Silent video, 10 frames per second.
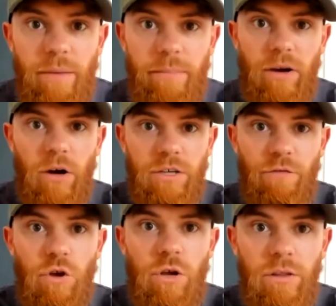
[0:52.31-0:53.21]
Because if
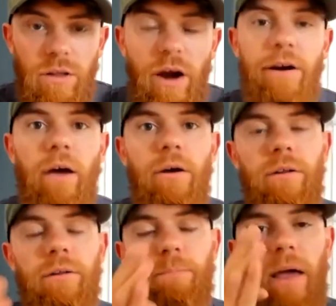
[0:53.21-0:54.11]
you can learn how
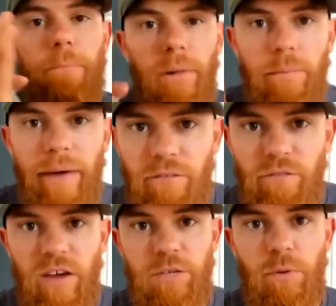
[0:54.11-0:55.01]
to implement
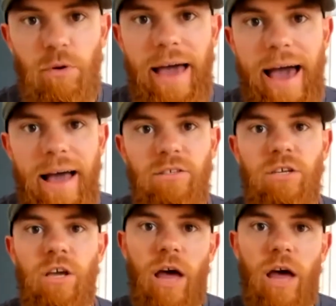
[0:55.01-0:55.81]
Facebook ads